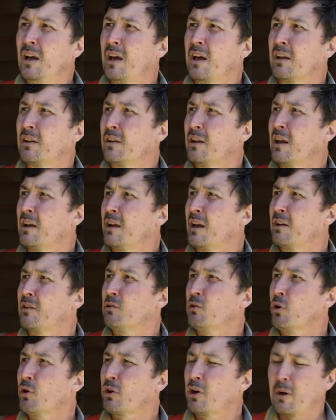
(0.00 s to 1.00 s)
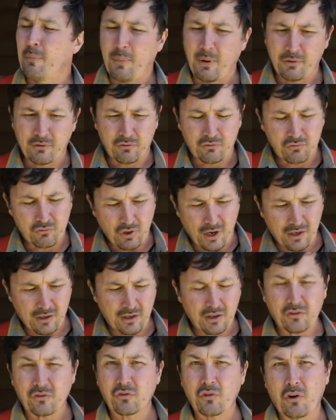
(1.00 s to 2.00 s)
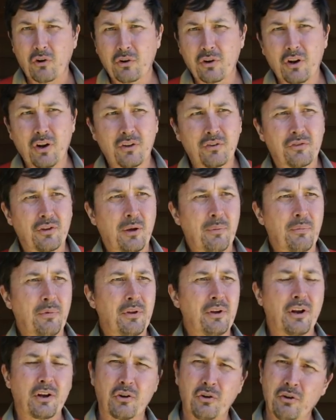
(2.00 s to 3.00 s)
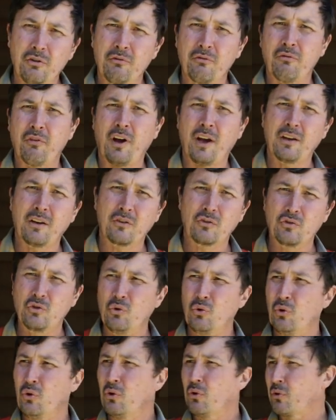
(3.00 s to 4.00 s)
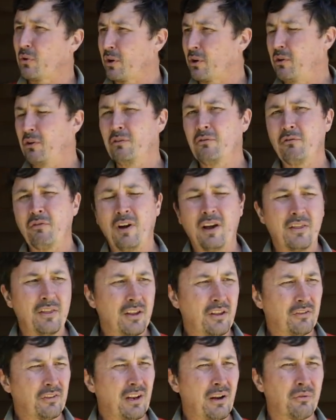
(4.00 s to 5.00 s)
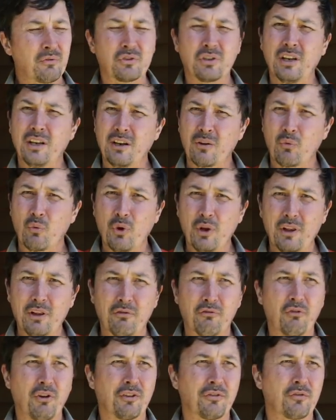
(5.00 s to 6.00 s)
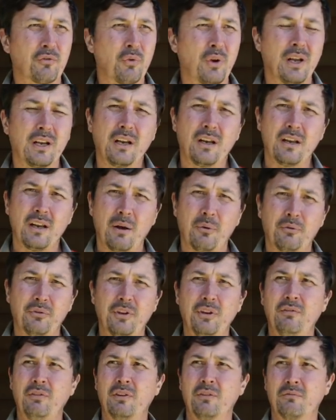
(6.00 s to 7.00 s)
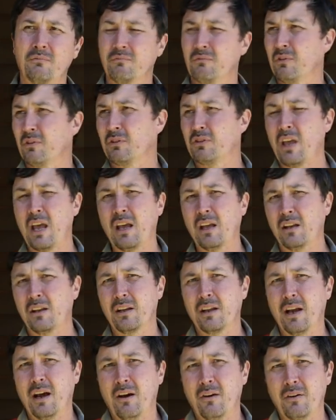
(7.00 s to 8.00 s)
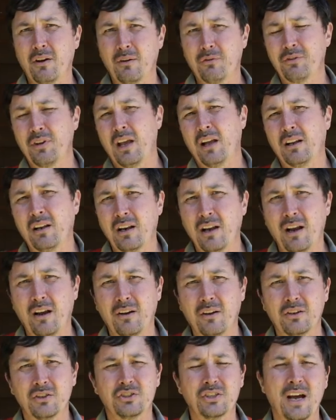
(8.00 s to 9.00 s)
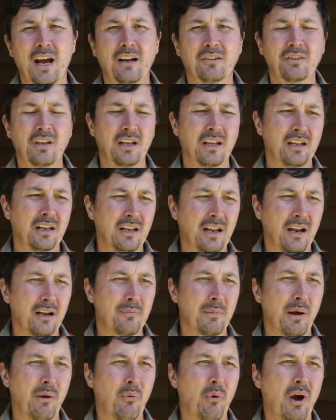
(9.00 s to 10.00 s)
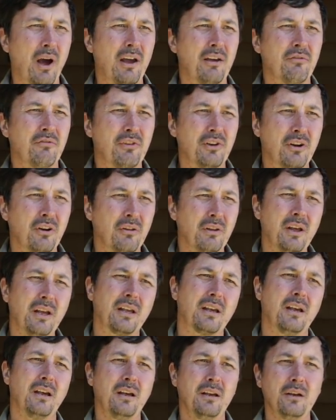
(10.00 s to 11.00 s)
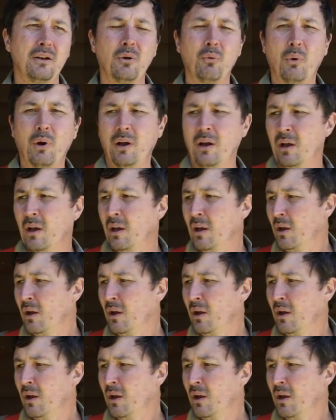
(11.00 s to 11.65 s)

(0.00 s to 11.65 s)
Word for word: And, and I'd look up, I'd try to get started on something, I couldn't find a tool or I couldn't find this and I was getting really frustrated and I was even taking it out, I was taking it out on Jack, taking it out on my wife, you know, like, hey, you know what,